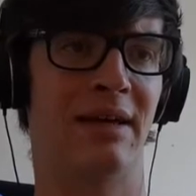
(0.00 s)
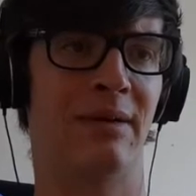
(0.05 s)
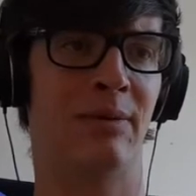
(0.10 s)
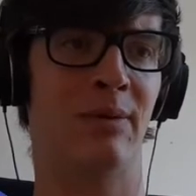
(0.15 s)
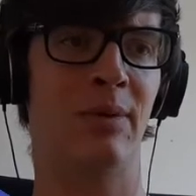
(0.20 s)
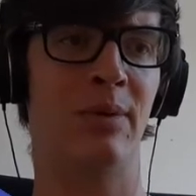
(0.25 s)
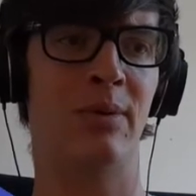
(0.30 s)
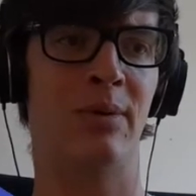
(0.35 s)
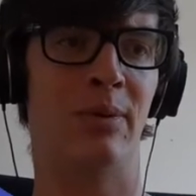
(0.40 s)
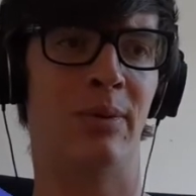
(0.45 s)

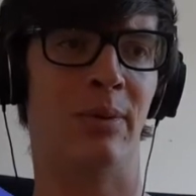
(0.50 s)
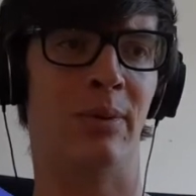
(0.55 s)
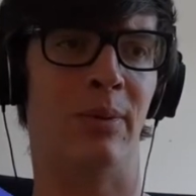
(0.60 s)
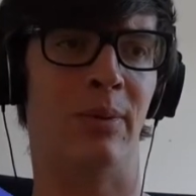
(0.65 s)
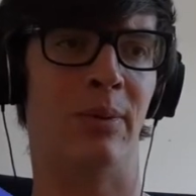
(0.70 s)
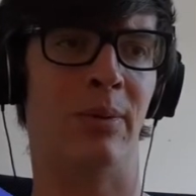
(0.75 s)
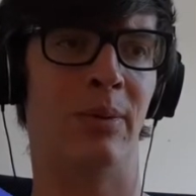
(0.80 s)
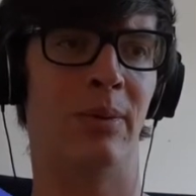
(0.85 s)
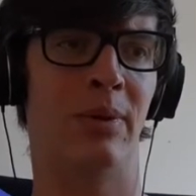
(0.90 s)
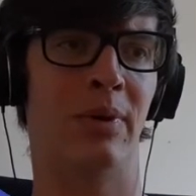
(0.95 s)
Whoa.
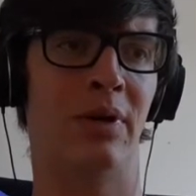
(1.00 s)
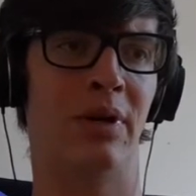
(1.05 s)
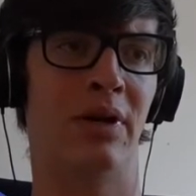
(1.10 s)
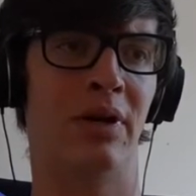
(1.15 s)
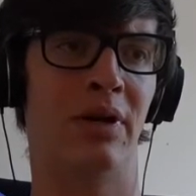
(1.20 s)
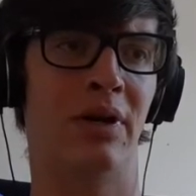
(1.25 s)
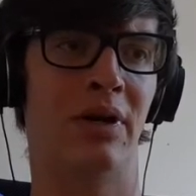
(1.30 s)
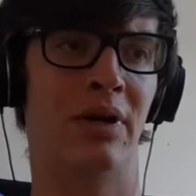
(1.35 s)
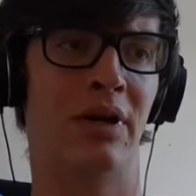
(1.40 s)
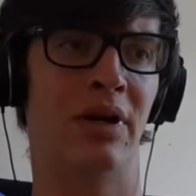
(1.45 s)

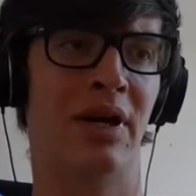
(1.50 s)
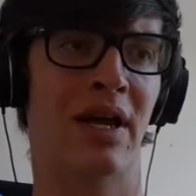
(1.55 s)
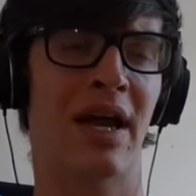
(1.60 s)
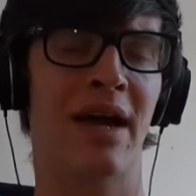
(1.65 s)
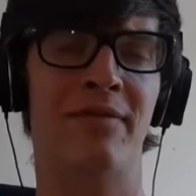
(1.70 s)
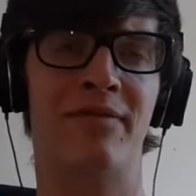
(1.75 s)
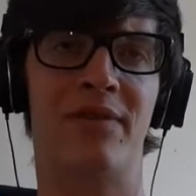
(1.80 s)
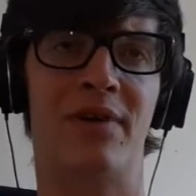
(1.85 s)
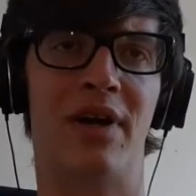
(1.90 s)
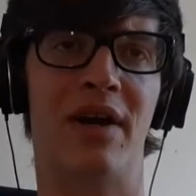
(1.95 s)

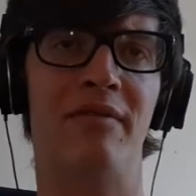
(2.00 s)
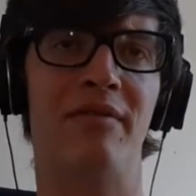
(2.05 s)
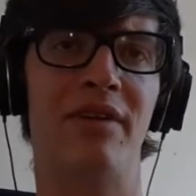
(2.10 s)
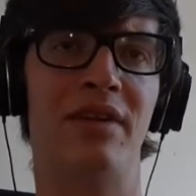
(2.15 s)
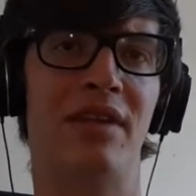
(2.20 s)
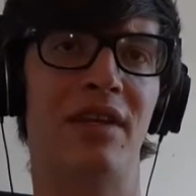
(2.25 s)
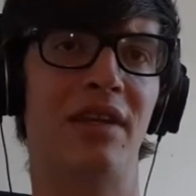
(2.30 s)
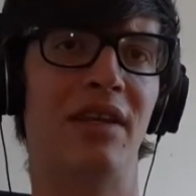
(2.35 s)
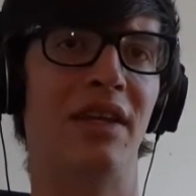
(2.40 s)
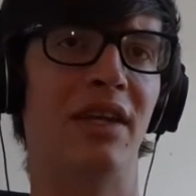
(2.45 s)
After
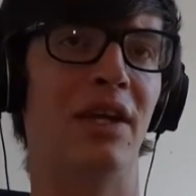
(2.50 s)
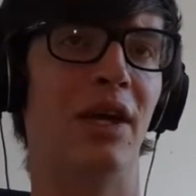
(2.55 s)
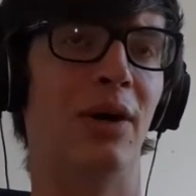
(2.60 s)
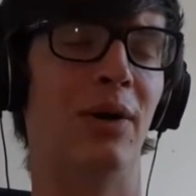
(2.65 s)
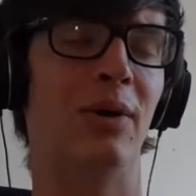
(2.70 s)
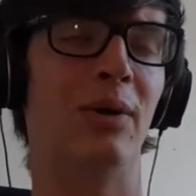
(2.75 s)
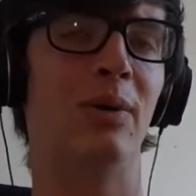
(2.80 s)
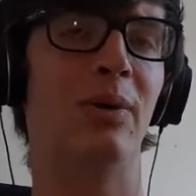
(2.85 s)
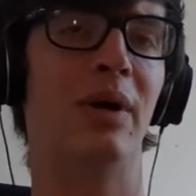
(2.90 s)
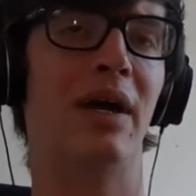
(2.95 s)
everything
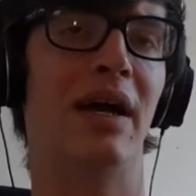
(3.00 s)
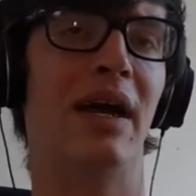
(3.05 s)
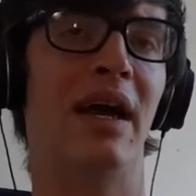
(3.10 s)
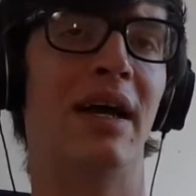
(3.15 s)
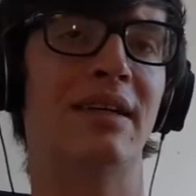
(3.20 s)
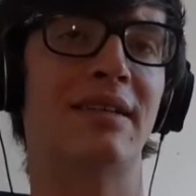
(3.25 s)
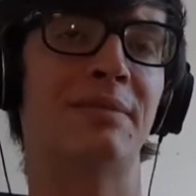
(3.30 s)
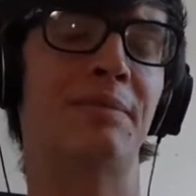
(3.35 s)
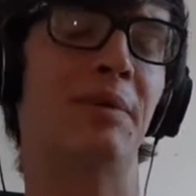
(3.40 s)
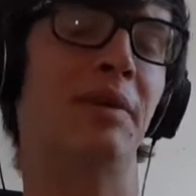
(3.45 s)
Yo
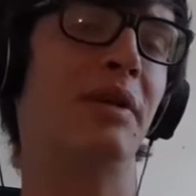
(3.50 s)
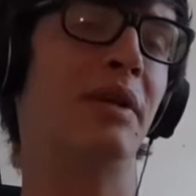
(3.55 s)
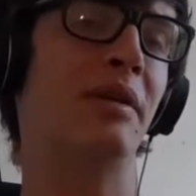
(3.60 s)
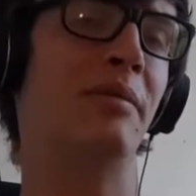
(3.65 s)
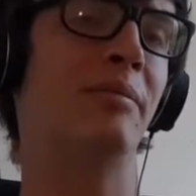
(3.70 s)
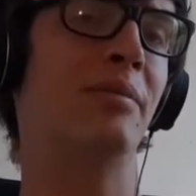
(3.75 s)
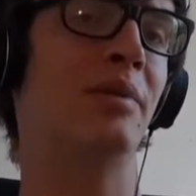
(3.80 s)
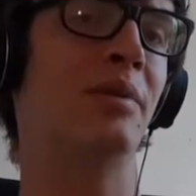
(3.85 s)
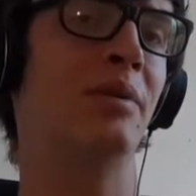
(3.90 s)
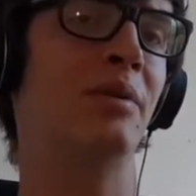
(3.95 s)
has put
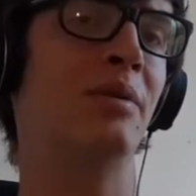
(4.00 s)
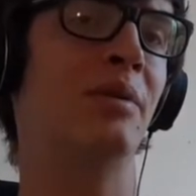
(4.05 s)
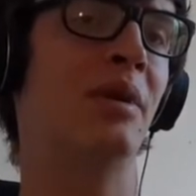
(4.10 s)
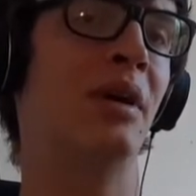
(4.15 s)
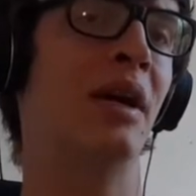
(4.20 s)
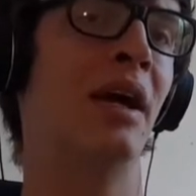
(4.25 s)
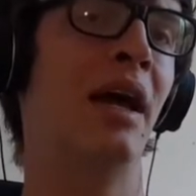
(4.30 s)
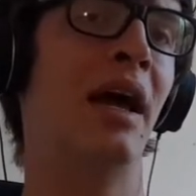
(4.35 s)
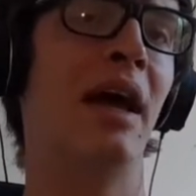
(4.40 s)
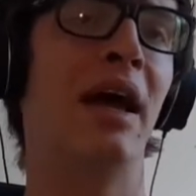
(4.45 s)
him through,
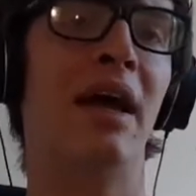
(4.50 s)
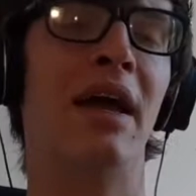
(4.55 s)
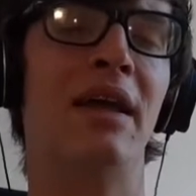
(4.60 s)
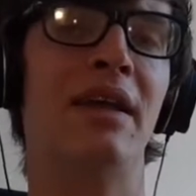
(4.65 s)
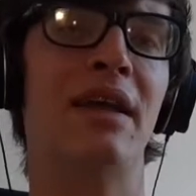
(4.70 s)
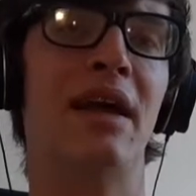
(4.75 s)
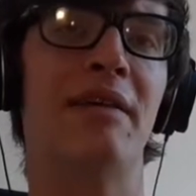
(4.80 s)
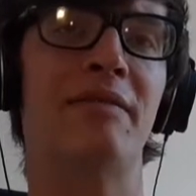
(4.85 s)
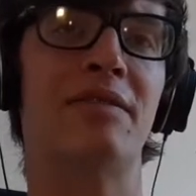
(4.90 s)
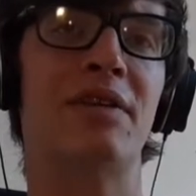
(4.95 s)

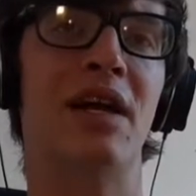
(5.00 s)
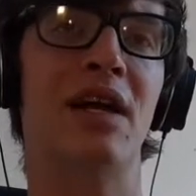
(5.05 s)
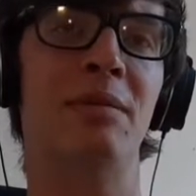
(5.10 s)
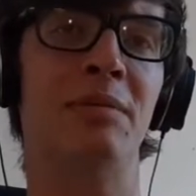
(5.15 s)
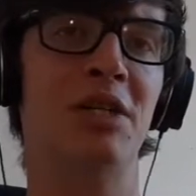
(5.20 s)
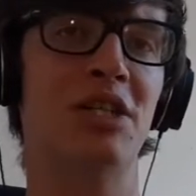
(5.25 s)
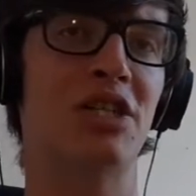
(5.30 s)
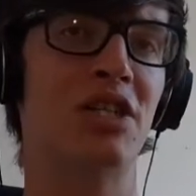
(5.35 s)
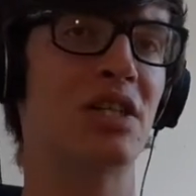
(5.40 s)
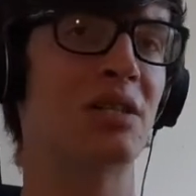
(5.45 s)
and after how
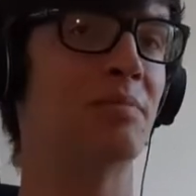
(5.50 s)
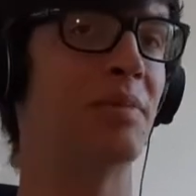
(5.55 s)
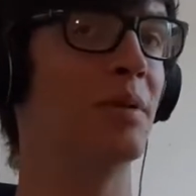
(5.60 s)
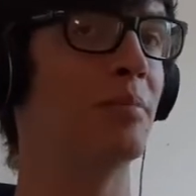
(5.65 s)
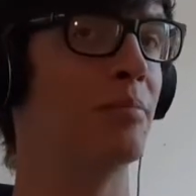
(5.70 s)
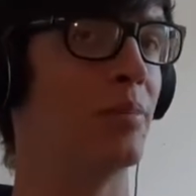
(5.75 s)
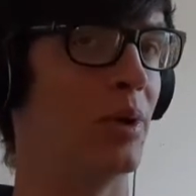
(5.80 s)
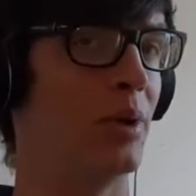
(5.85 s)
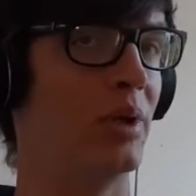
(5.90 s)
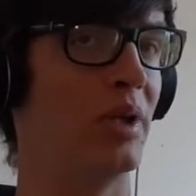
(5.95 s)
much he's
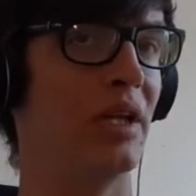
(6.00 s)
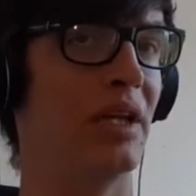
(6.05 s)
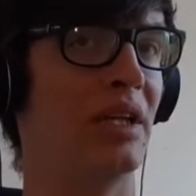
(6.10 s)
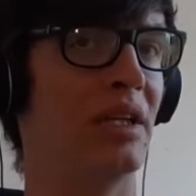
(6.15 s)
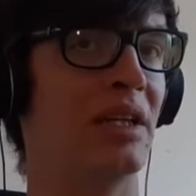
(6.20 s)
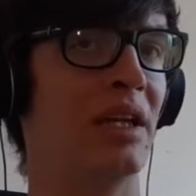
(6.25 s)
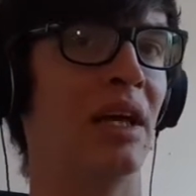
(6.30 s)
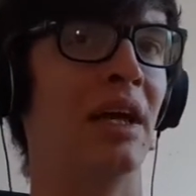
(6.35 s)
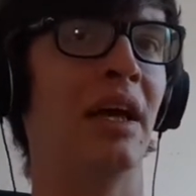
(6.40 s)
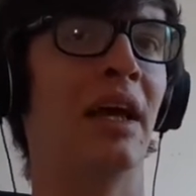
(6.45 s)
been
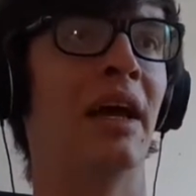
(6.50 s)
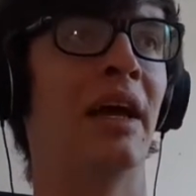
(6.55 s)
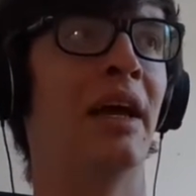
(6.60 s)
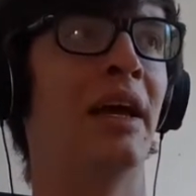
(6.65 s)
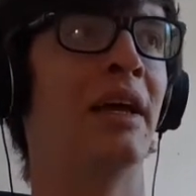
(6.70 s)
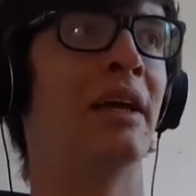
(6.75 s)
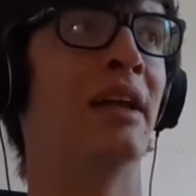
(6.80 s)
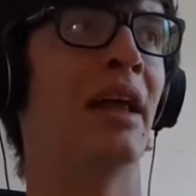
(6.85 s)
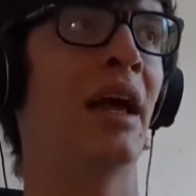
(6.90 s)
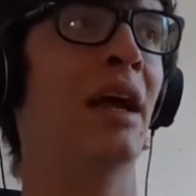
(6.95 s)
bullied,
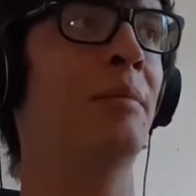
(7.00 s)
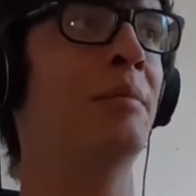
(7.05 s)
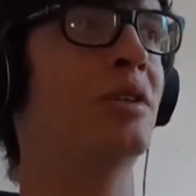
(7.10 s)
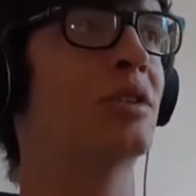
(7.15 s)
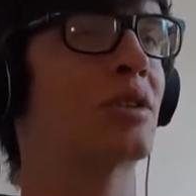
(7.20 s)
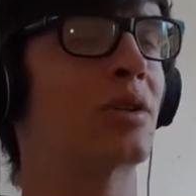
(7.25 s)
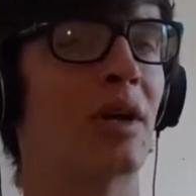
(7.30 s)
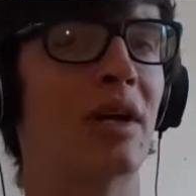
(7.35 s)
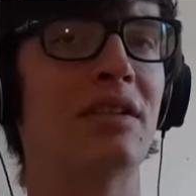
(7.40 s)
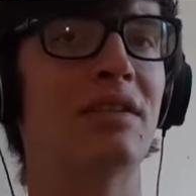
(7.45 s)
and how
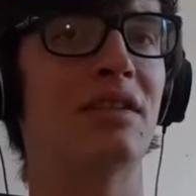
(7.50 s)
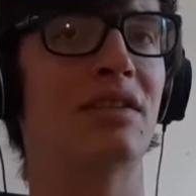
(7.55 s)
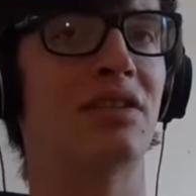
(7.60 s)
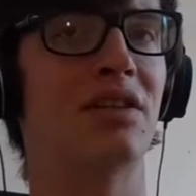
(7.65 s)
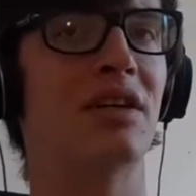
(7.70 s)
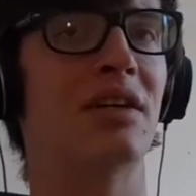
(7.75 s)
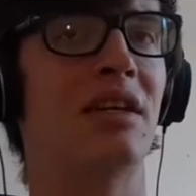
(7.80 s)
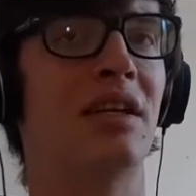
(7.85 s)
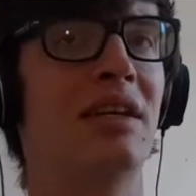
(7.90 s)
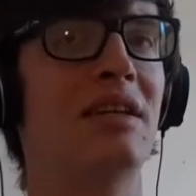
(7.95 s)
much crazy
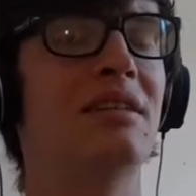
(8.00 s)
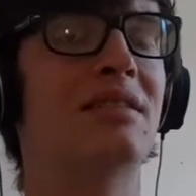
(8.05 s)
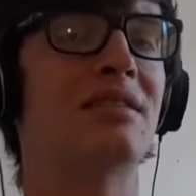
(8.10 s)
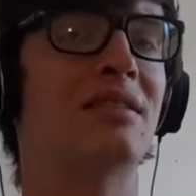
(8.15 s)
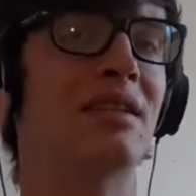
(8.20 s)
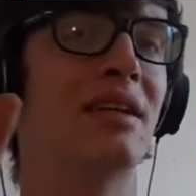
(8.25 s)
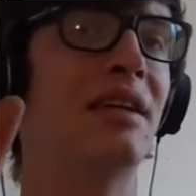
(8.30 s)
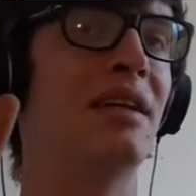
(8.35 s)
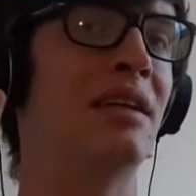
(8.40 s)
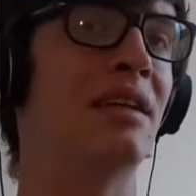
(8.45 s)
shit he's
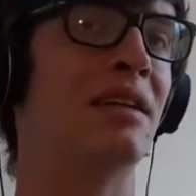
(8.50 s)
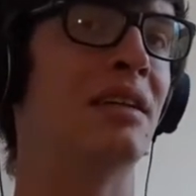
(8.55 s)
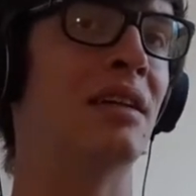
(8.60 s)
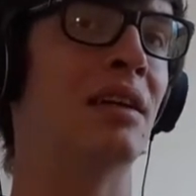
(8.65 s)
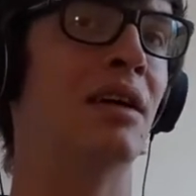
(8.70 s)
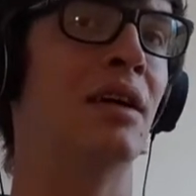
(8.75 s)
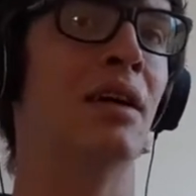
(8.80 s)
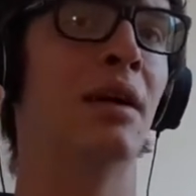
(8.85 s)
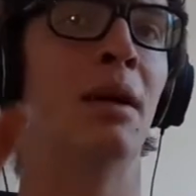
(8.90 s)
seen,